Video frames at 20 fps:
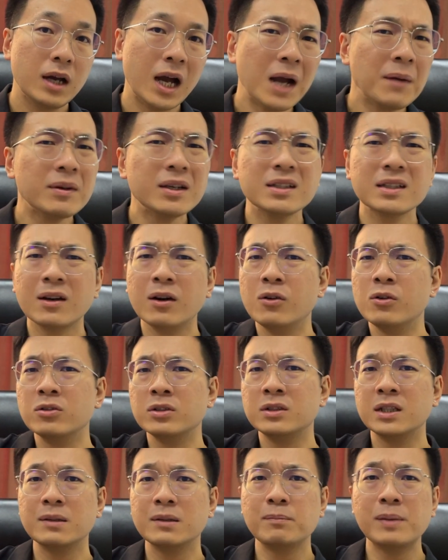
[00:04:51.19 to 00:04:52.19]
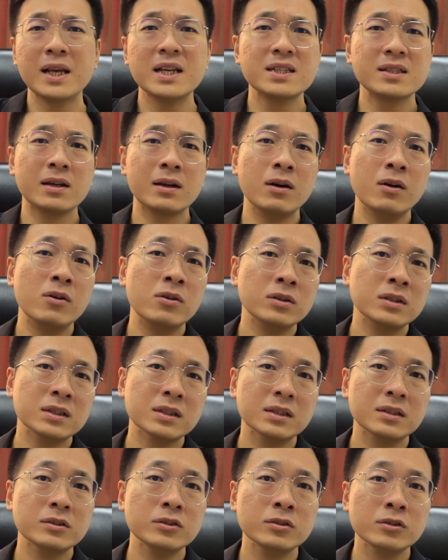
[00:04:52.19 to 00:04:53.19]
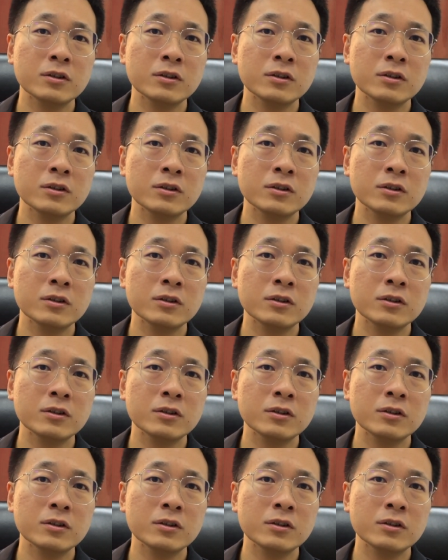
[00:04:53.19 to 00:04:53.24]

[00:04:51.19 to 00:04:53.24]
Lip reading: I'm gonna place the order,